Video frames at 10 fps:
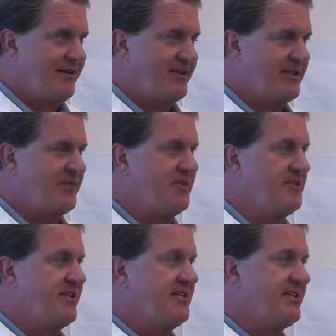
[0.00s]
Someone
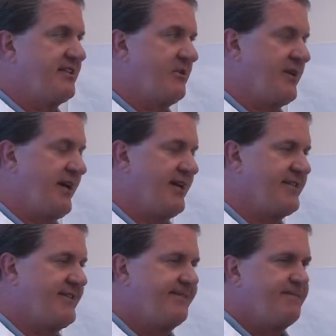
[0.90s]

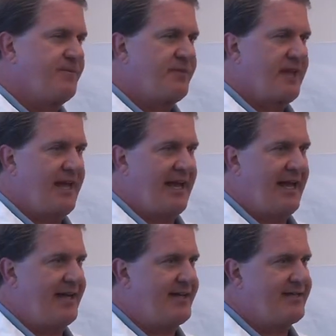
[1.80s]
dislocates,
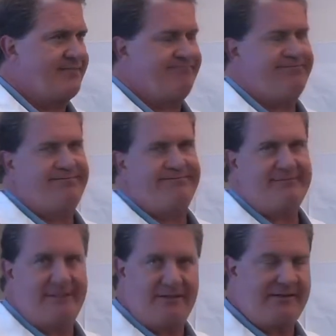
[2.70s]
and it,
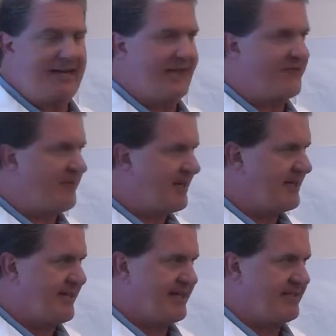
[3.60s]
God forbid,
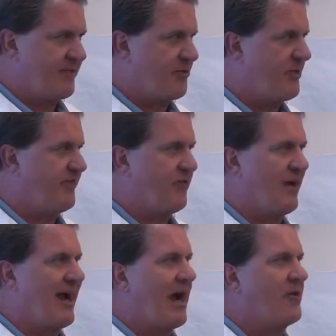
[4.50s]
it takes them 3-4
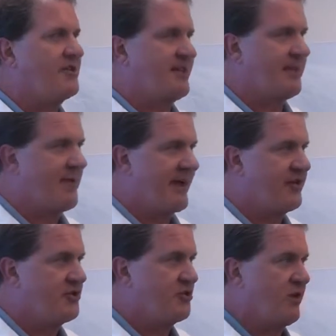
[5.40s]
hours to get it back
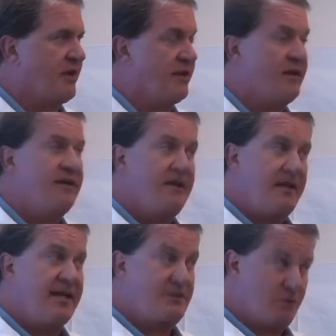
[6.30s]
in the joint.
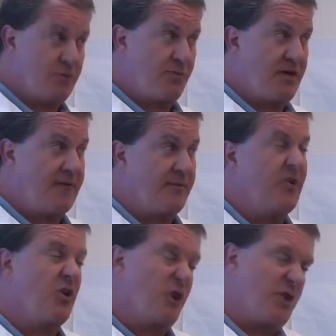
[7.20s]
That's a real problem,
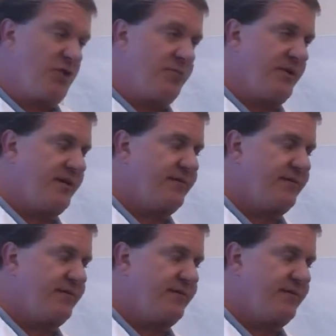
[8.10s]
or it could be.